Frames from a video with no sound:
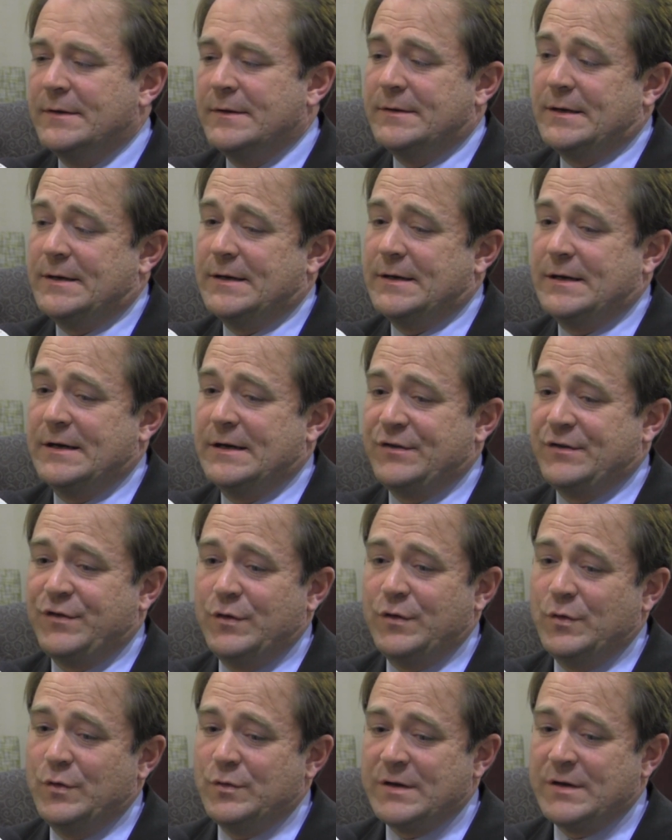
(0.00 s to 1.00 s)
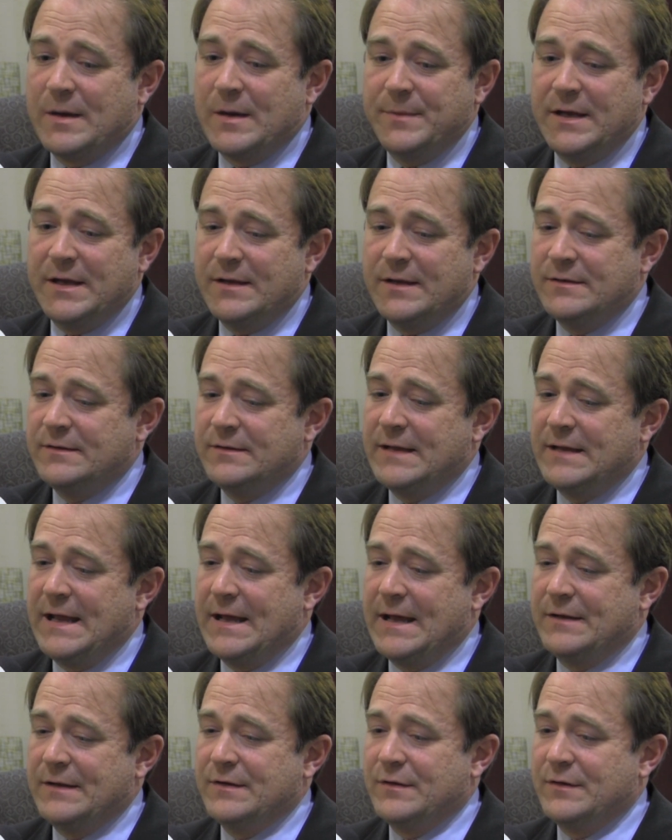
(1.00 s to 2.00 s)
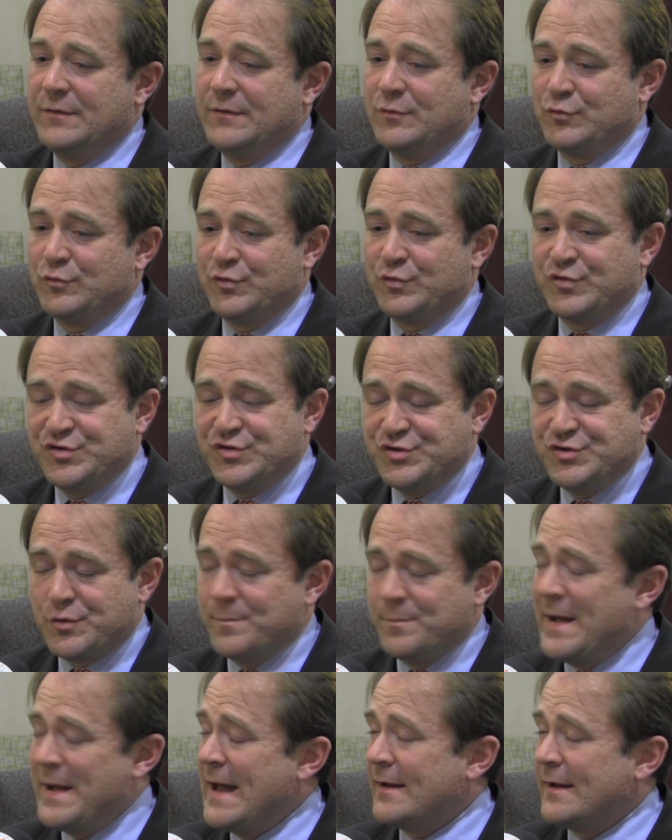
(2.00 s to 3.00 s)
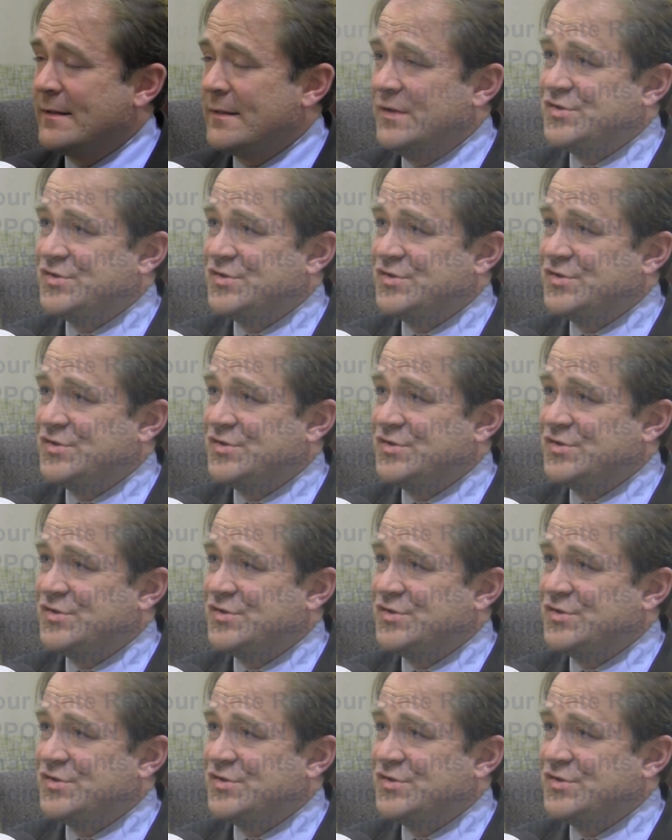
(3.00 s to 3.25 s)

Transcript: uh, to come in and dramatically